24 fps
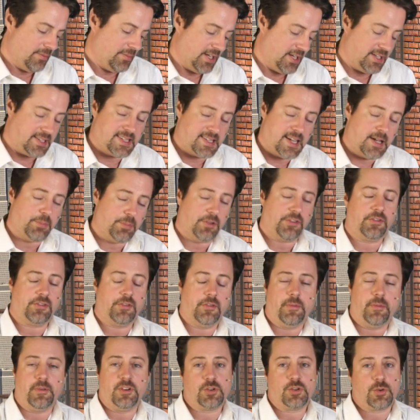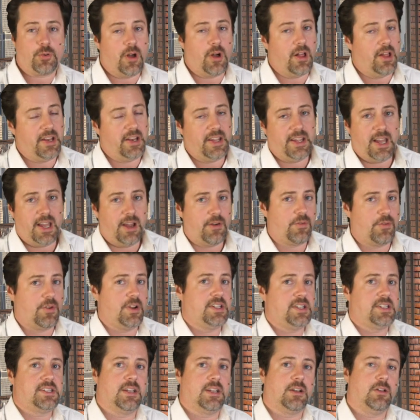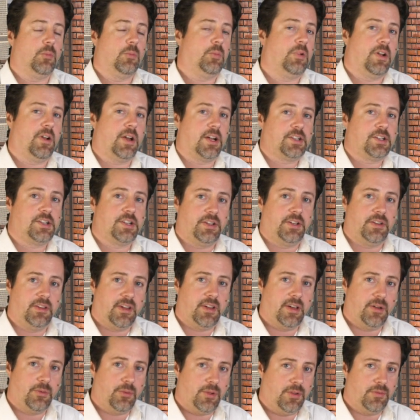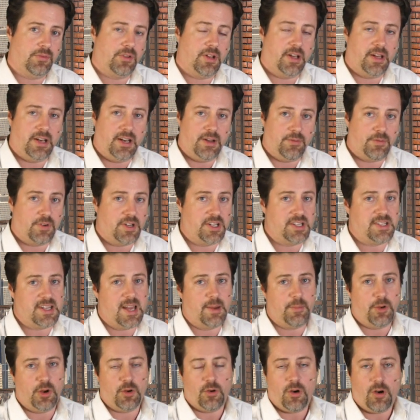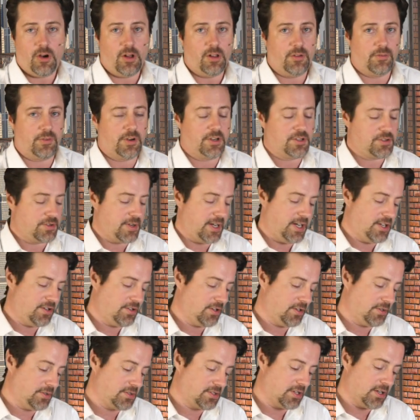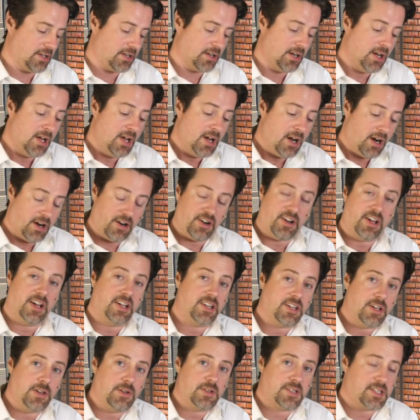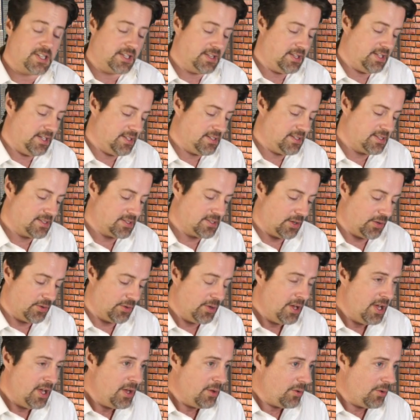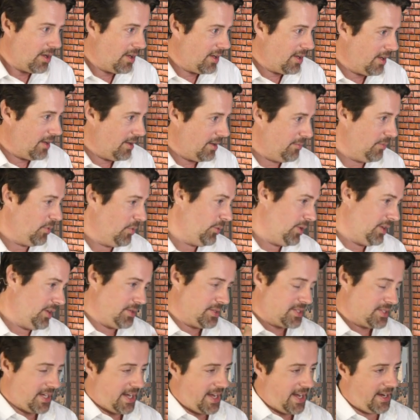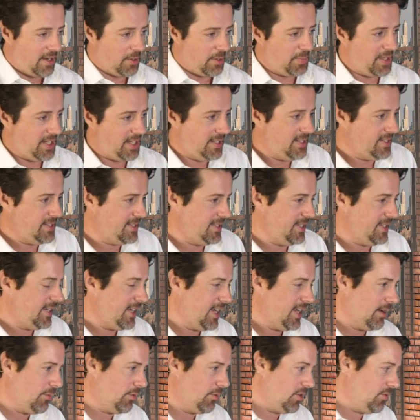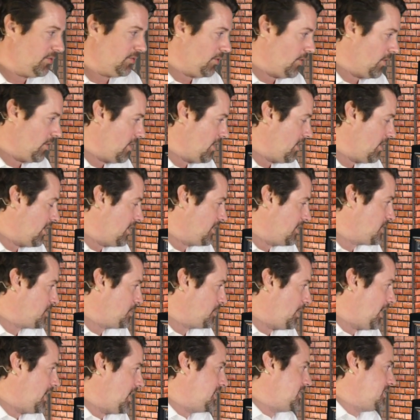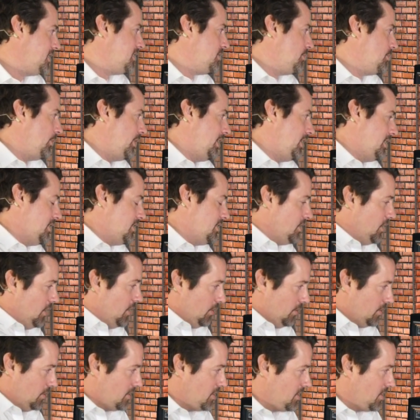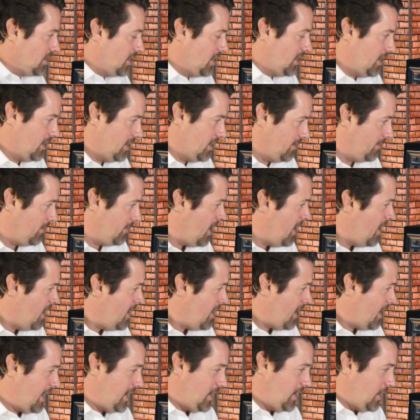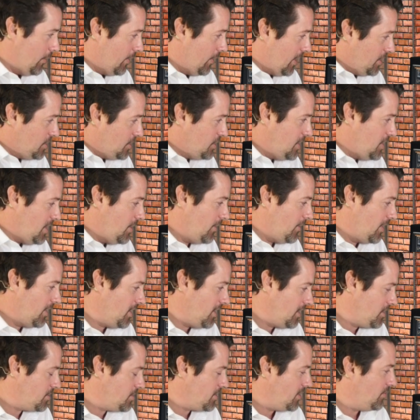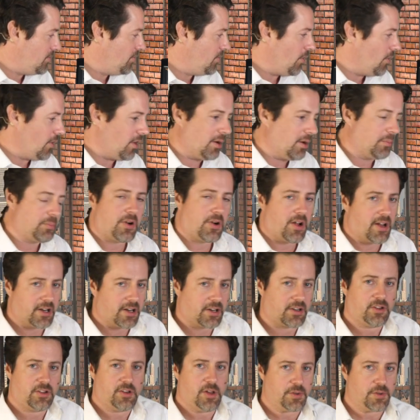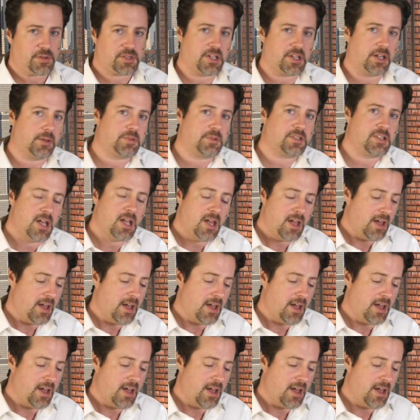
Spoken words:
examples of image quality, every single production that we've done, every demo, all of our trade shows are done using these. So we use an AIDA PTZ camera for our spots. We use a UHD 100 for product close-ups.